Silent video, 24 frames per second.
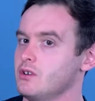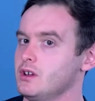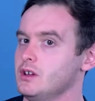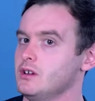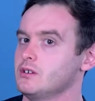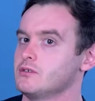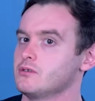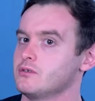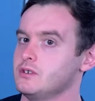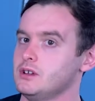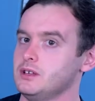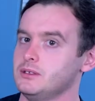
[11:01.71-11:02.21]

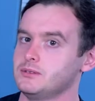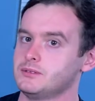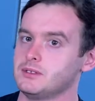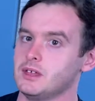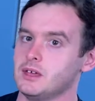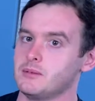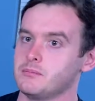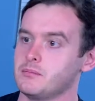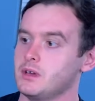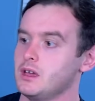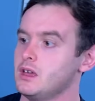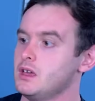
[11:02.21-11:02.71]
underneath
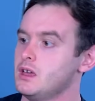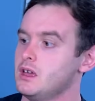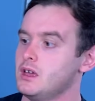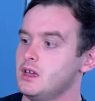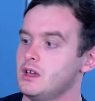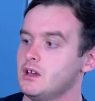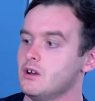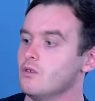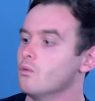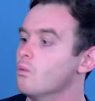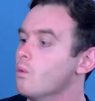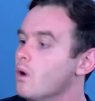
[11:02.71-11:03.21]
them.
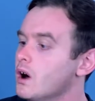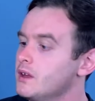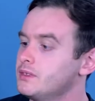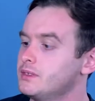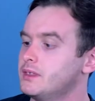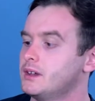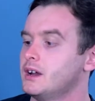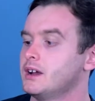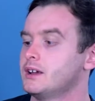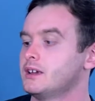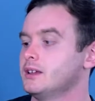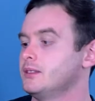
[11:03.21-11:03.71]
One
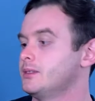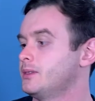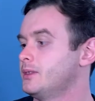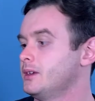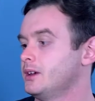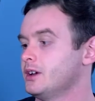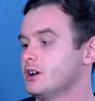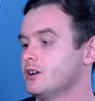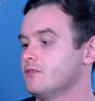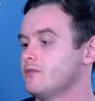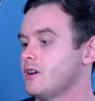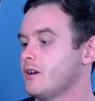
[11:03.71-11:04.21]
that I can
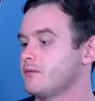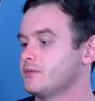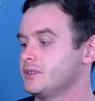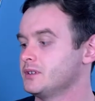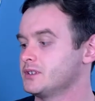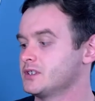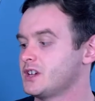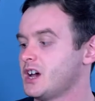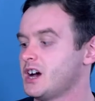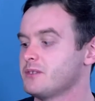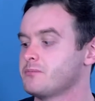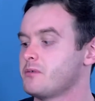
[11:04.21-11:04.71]
think of off the
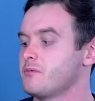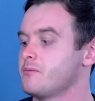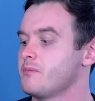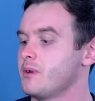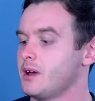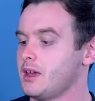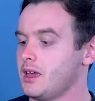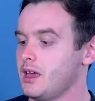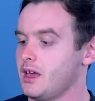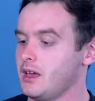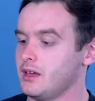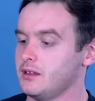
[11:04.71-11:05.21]
top of my
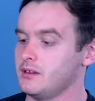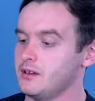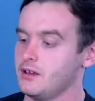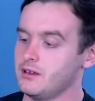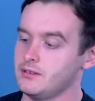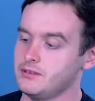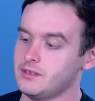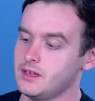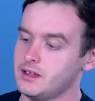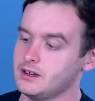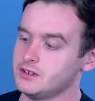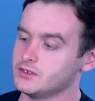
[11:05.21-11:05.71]
head
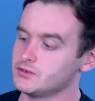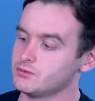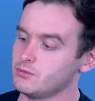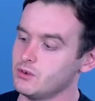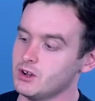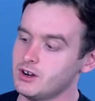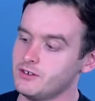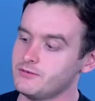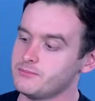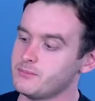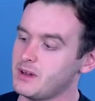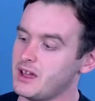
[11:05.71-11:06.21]
that is
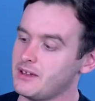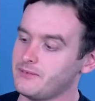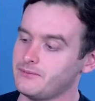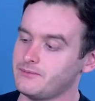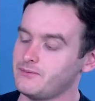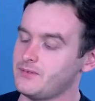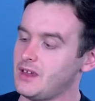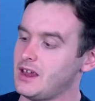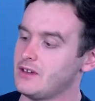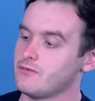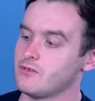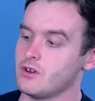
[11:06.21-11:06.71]
one of my
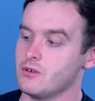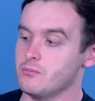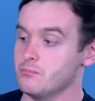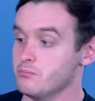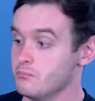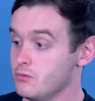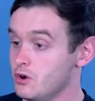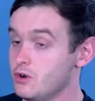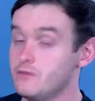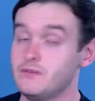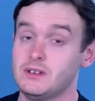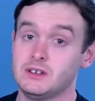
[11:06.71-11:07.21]
favorite
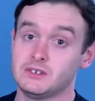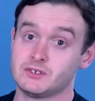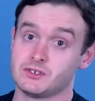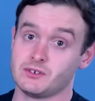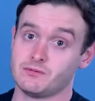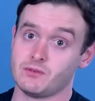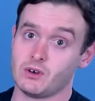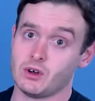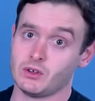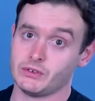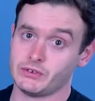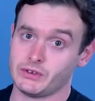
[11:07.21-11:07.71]
movies
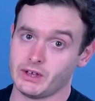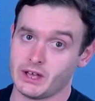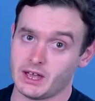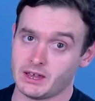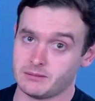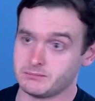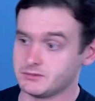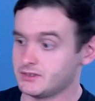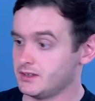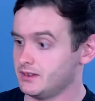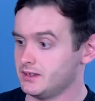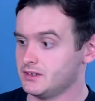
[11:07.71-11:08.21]
of all
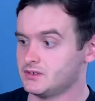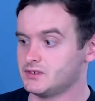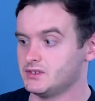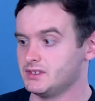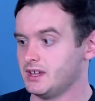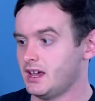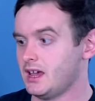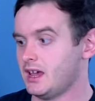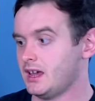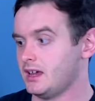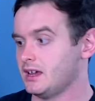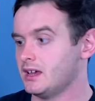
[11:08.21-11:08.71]
time to this
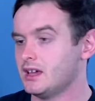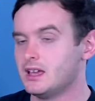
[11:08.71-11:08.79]
day